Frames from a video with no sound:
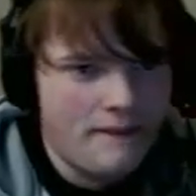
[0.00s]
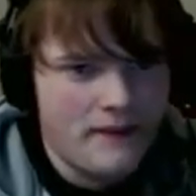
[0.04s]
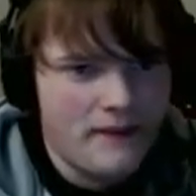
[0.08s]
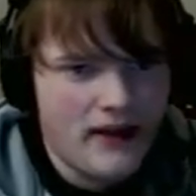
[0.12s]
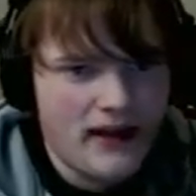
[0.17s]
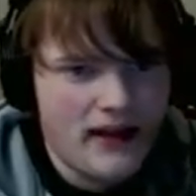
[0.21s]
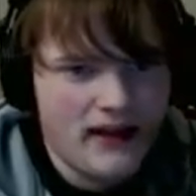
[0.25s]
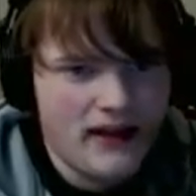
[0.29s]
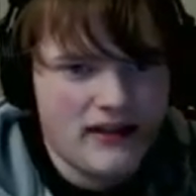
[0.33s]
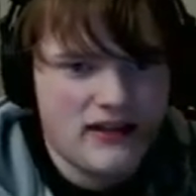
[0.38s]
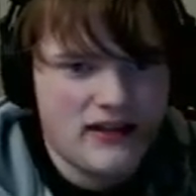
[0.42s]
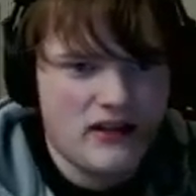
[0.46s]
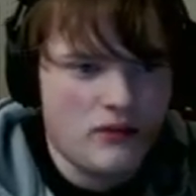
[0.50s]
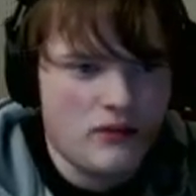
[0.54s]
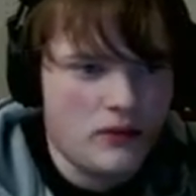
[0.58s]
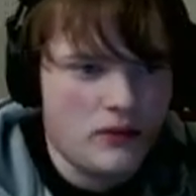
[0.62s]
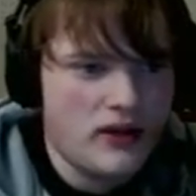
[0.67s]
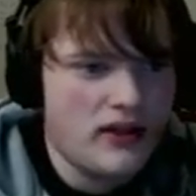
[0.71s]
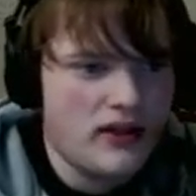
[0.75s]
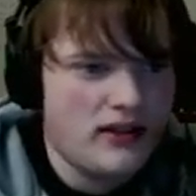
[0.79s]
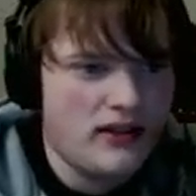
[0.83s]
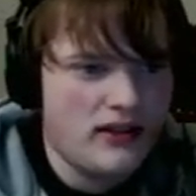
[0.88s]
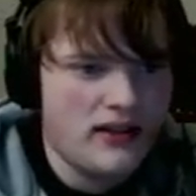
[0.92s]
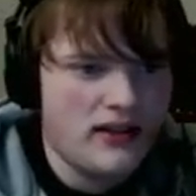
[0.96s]
And I guess in a
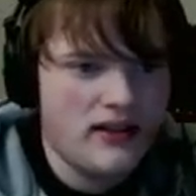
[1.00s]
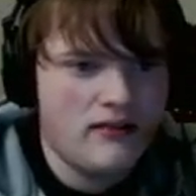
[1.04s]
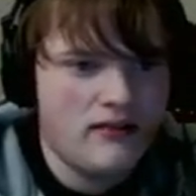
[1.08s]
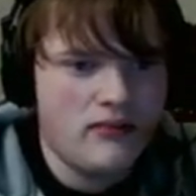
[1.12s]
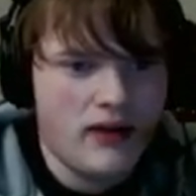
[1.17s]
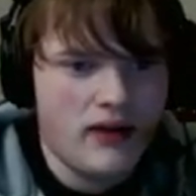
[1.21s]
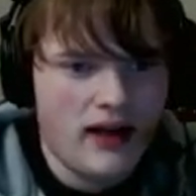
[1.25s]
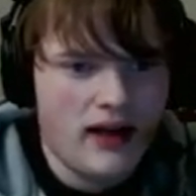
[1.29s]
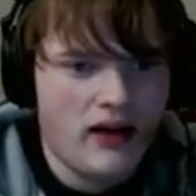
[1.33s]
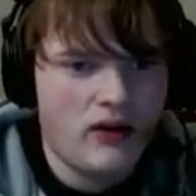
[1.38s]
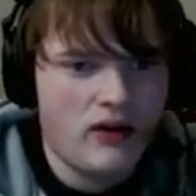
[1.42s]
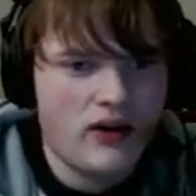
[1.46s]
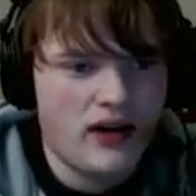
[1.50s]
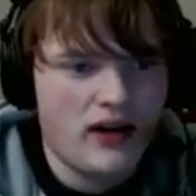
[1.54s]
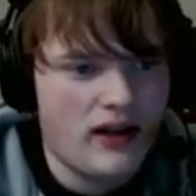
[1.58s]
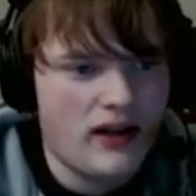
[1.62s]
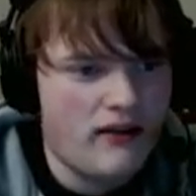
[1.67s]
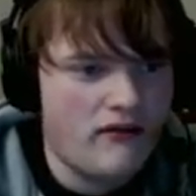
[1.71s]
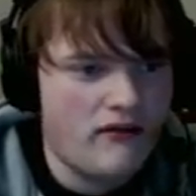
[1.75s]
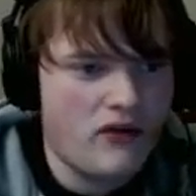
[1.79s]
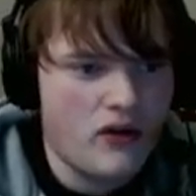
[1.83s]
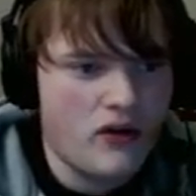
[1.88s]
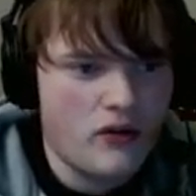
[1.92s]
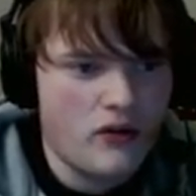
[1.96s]
way it did, but how could I
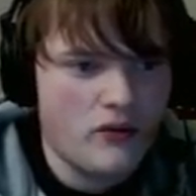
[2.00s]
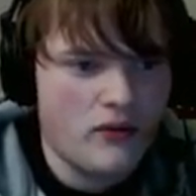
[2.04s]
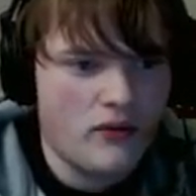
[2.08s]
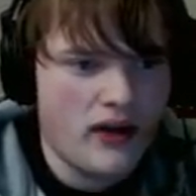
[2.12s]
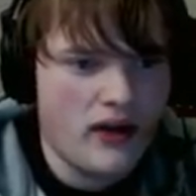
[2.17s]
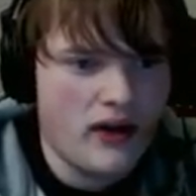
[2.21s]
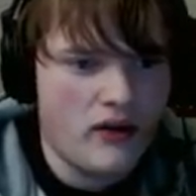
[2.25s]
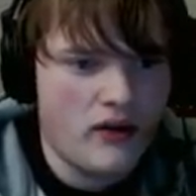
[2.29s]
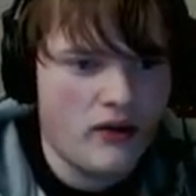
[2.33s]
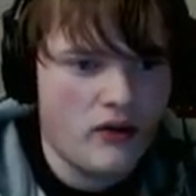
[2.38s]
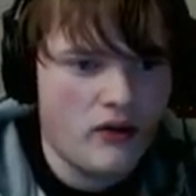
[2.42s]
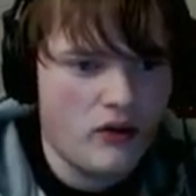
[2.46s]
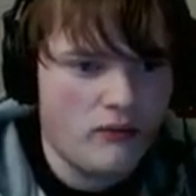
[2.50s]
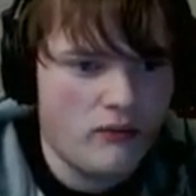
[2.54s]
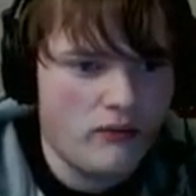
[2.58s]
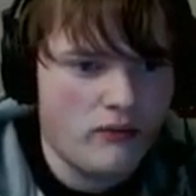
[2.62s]
have known how